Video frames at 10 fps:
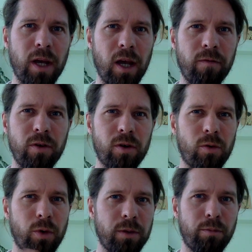
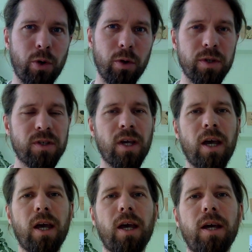behavior with birds
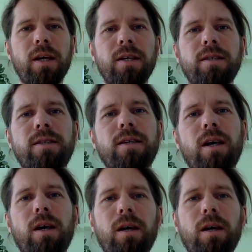is